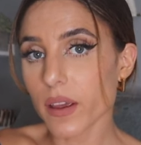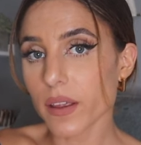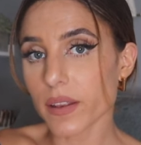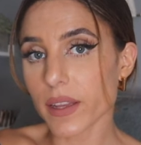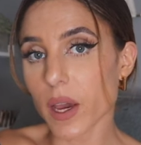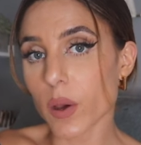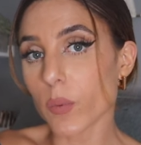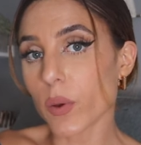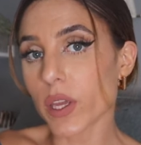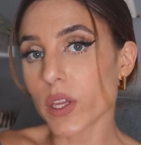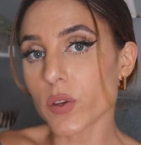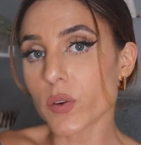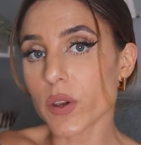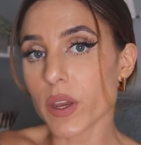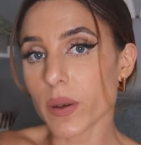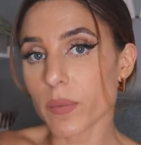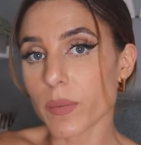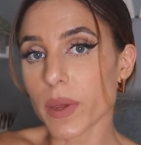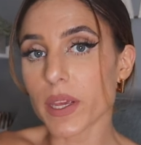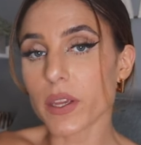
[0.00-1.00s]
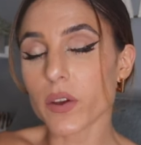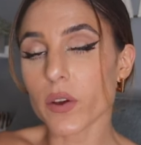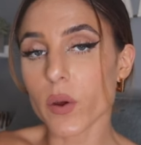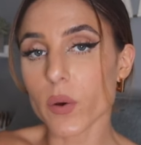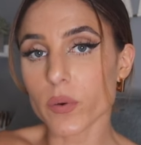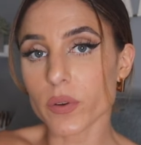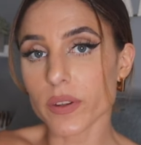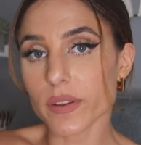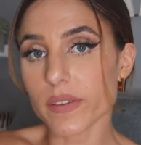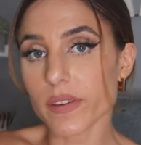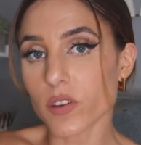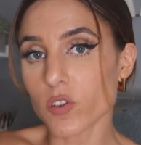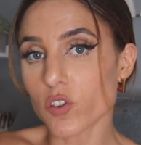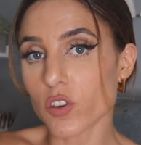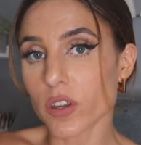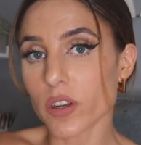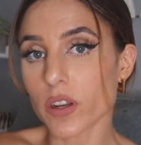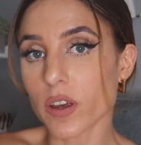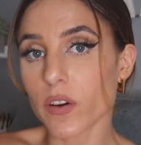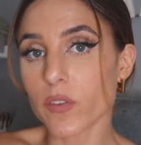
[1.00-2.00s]
That way you can make your own
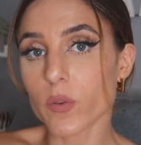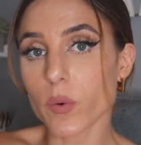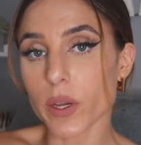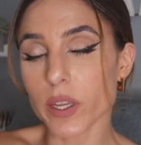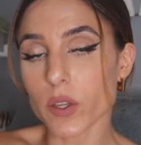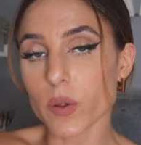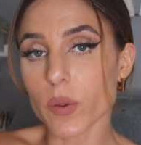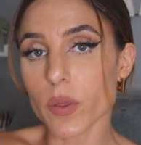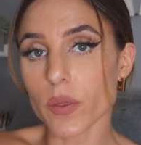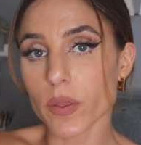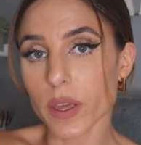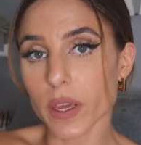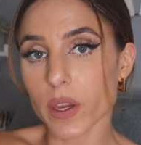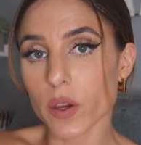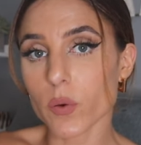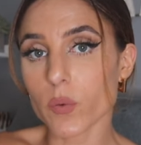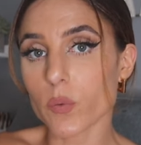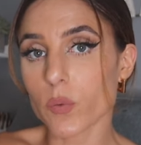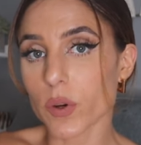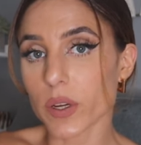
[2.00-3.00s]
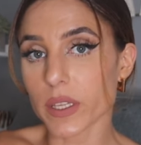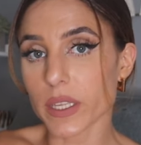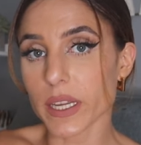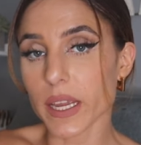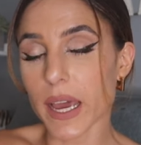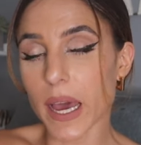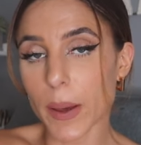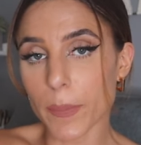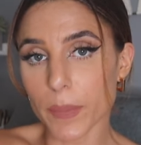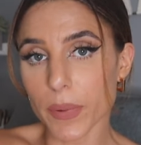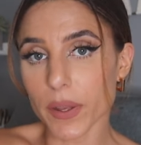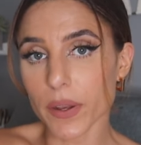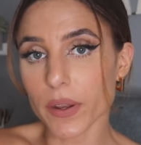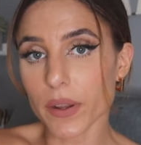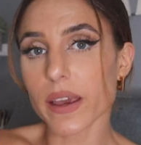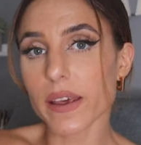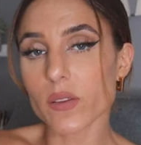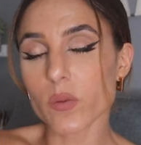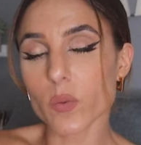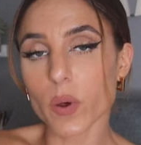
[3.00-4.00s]
decision of what you think really
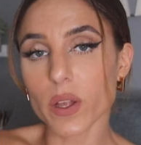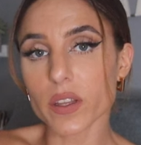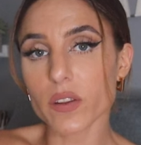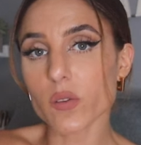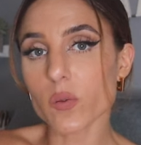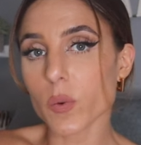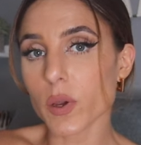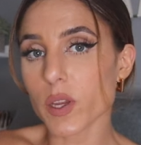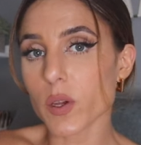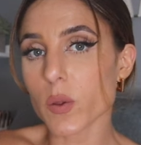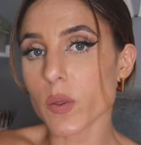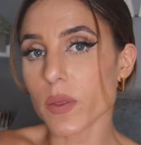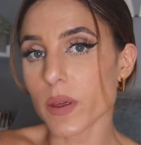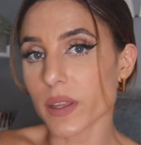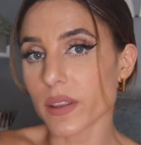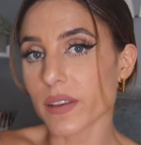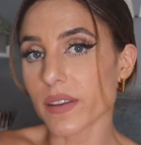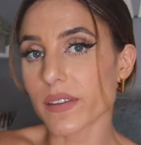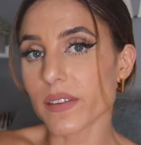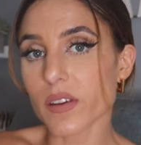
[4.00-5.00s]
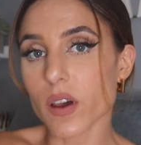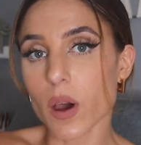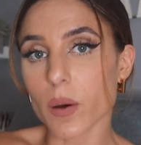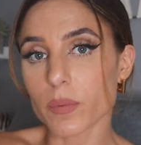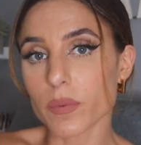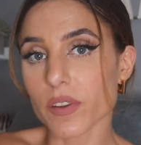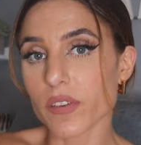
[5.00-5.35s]
happened, as well as what you think this cop